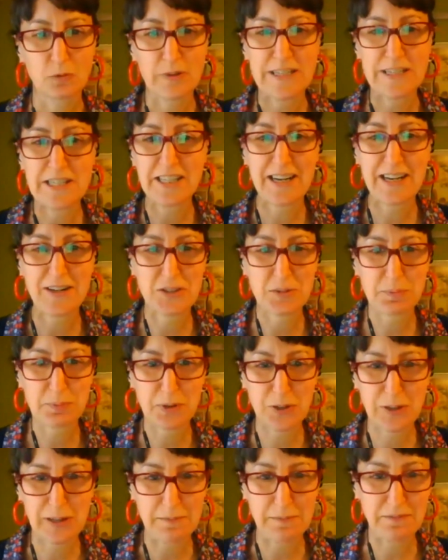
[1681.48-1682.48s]
reaching out to
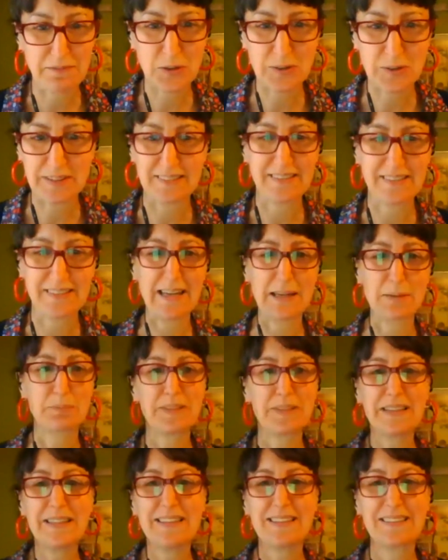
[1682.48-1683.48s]
program folks and saying,
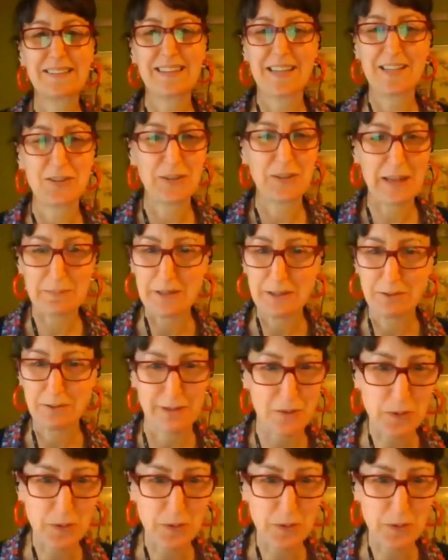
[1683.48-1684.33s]
please, can you let me